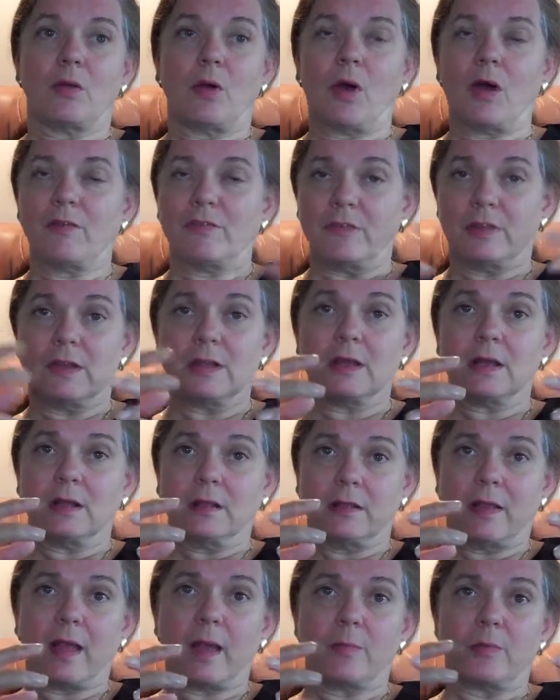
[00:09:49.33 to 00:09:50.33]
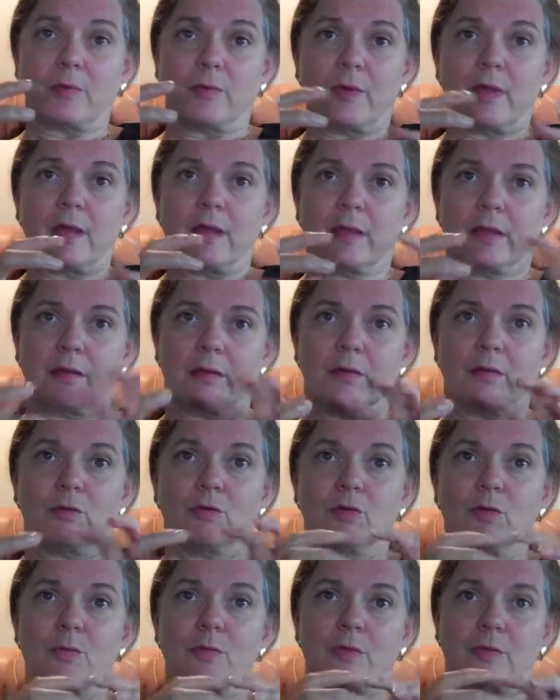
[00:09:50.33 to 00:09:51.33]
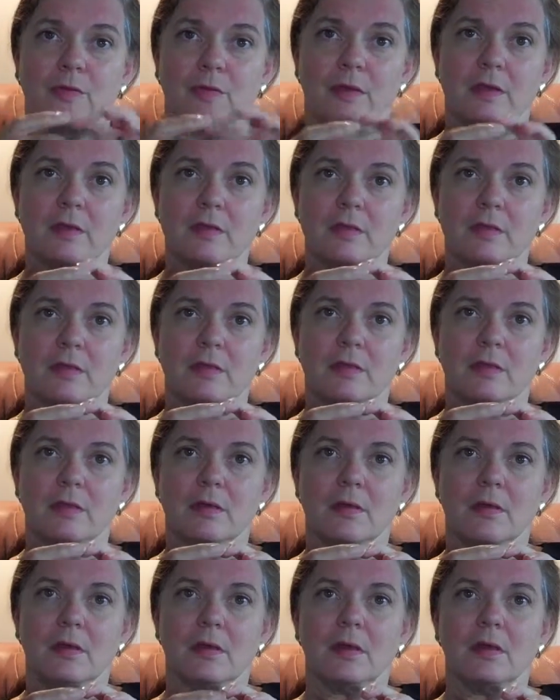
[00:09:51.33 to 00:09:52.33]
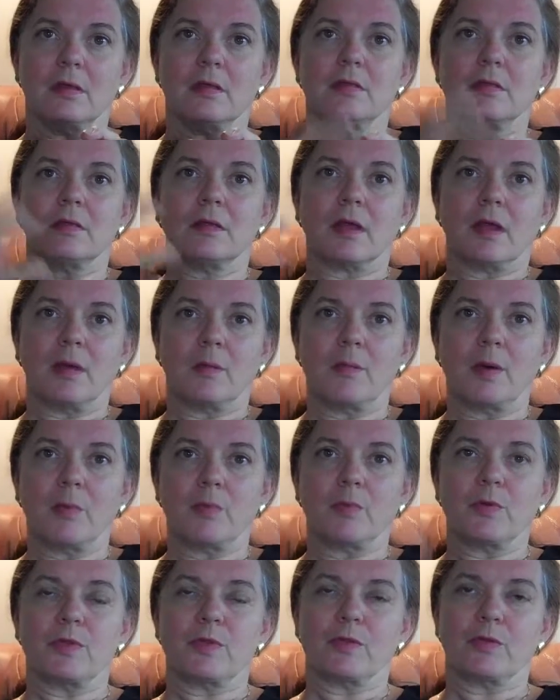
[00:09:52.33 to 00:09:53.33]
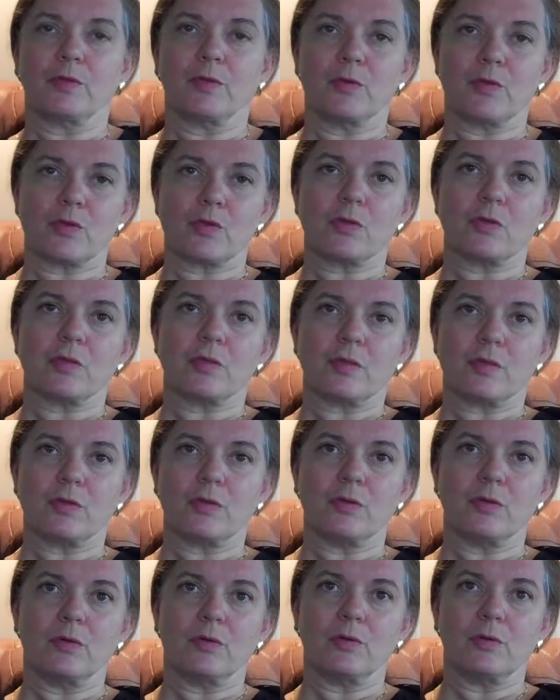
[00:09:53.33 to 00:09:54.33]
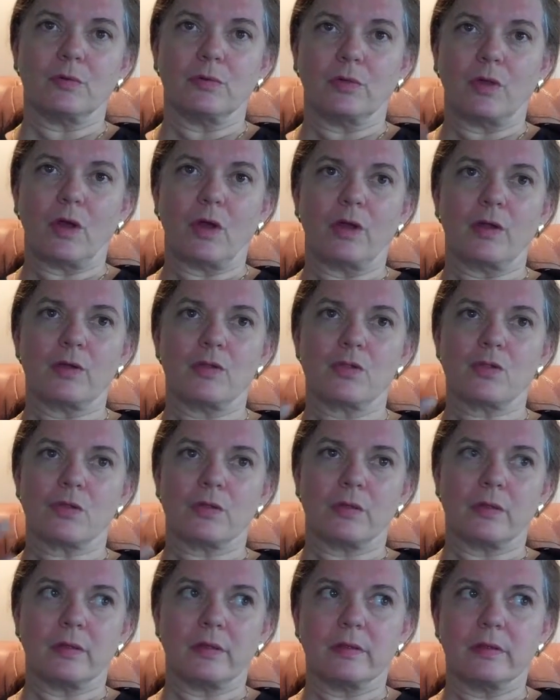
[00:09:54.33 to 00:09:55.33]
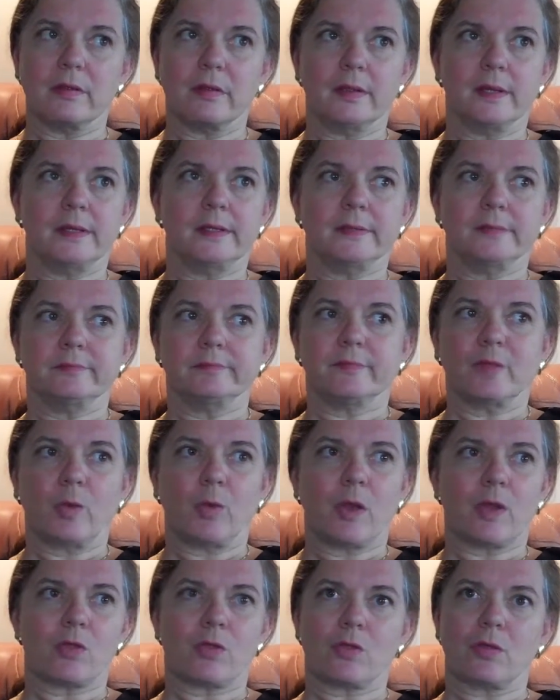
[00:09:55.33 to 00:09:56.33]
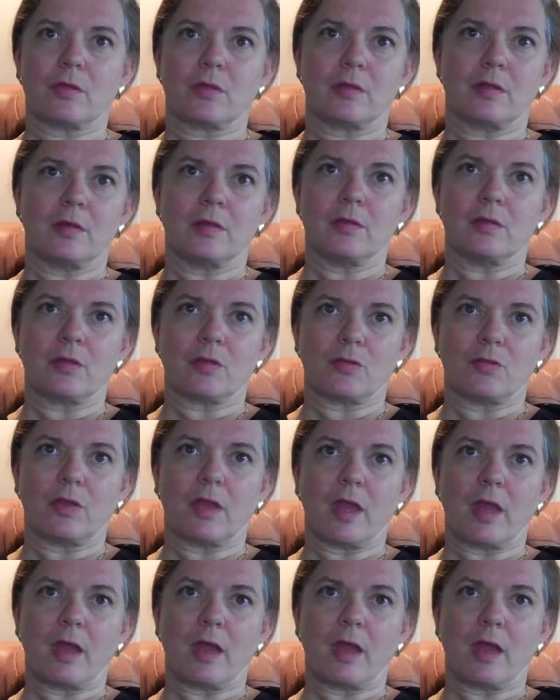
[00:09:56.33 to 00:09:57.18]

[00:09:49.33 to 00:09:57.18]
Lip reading: often in collaborating groups of these, to come up with solutions to large questions the industry